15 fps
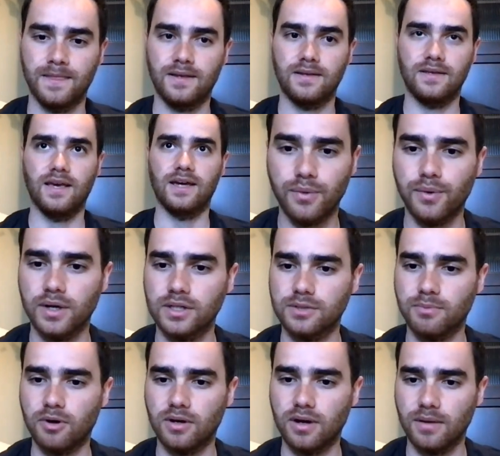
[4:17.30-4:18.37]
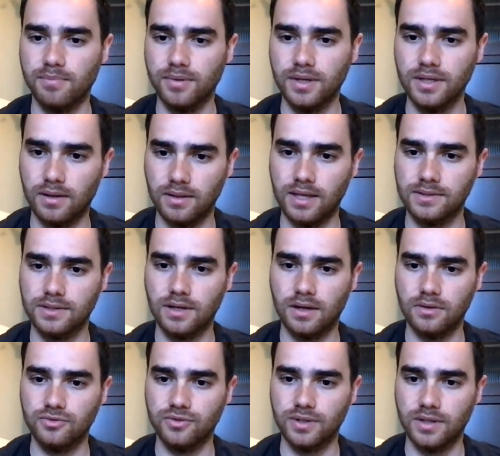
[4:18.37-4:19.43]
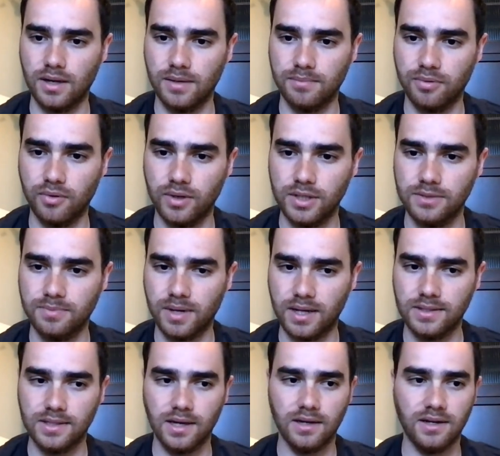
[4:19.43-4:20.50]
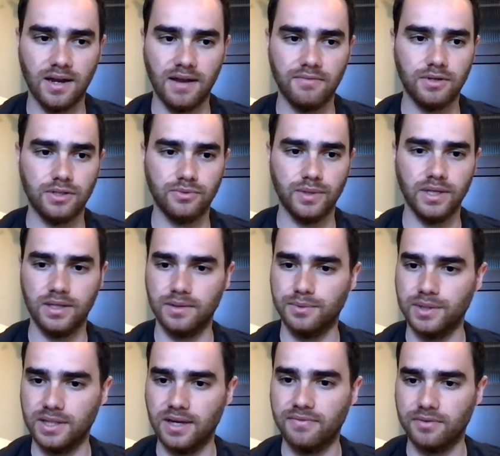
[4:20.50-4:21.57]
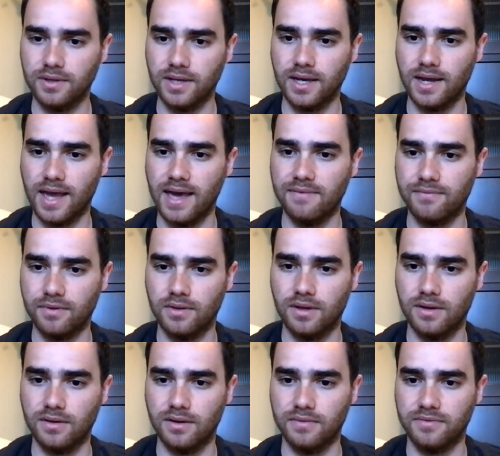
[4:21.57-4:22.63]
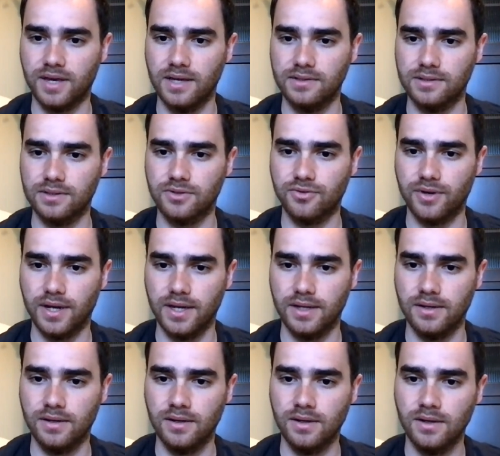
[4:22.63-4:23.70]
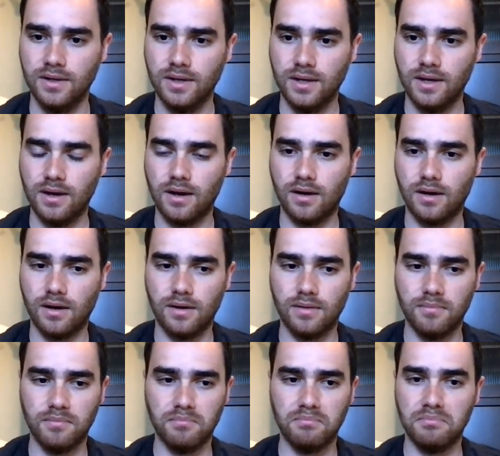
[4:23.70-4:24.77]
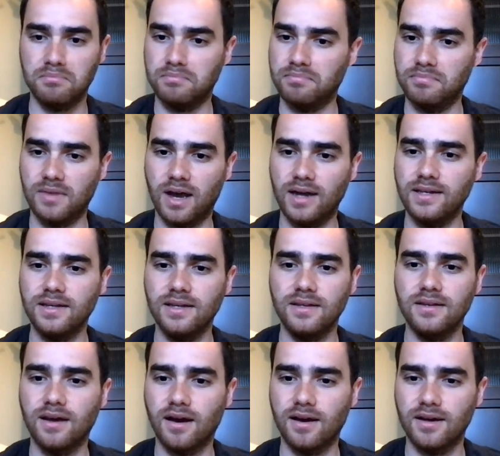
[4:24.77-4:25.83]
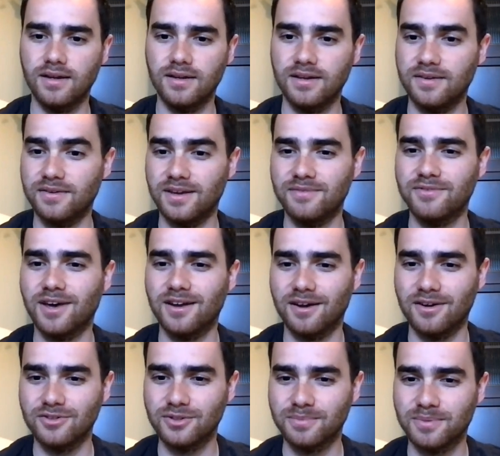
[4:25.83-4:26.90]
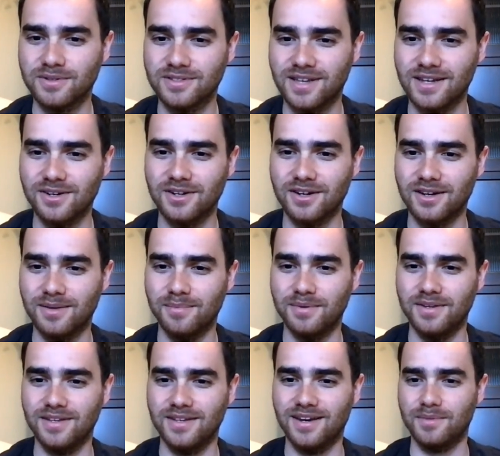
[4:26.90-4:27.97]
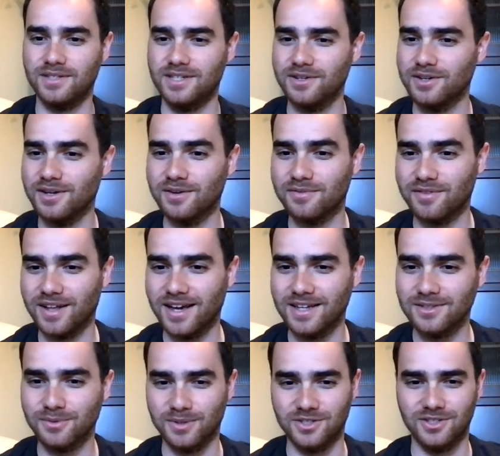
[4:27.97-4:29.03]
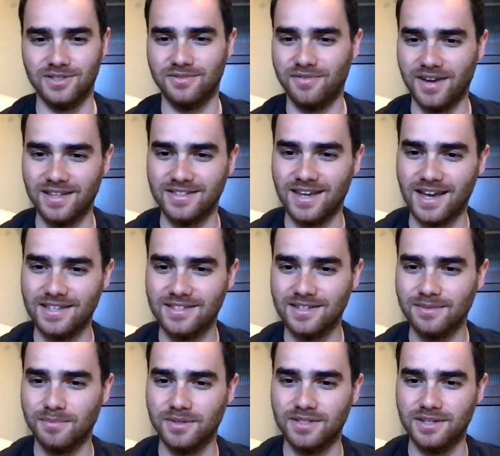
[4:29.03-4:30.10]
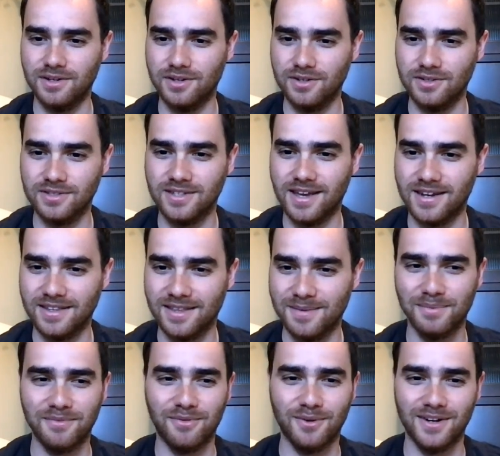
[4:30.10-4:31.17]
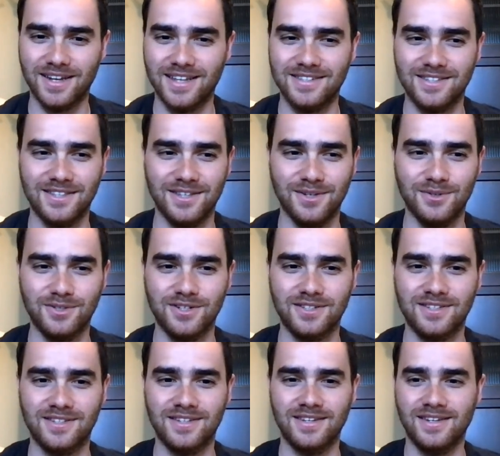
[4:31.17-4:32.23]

Yes, we're a small company, less than 100 employees, but I'd say on an average week, we definitely get a handful of cases created. 99, if not 100%, are going to be material flagged, which is fantastic. Materials getting them before it gets to the users.